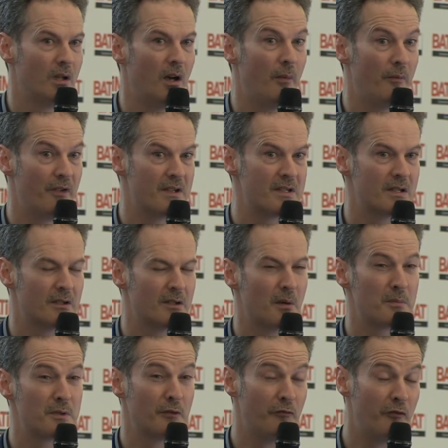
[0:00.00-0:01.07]
obvious in
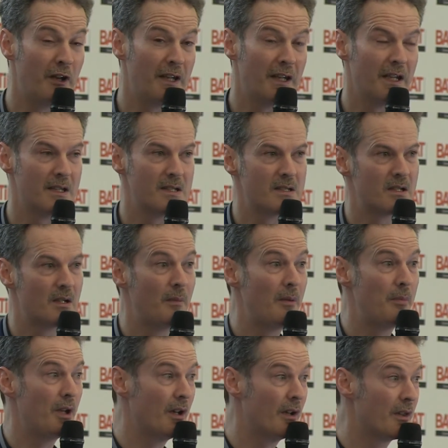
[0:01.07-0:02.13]
terms of finance. There may
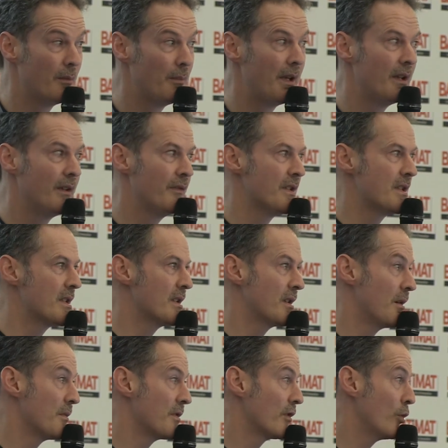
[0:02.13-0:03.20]
be other benefits in
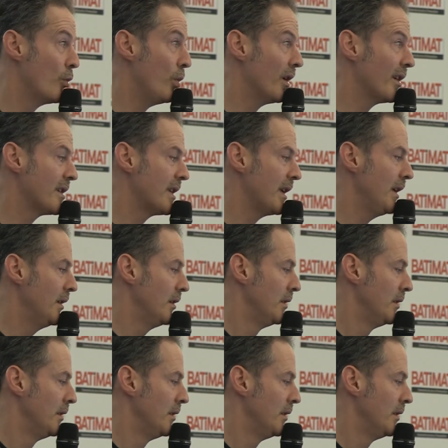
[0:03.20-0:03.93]
terms of quality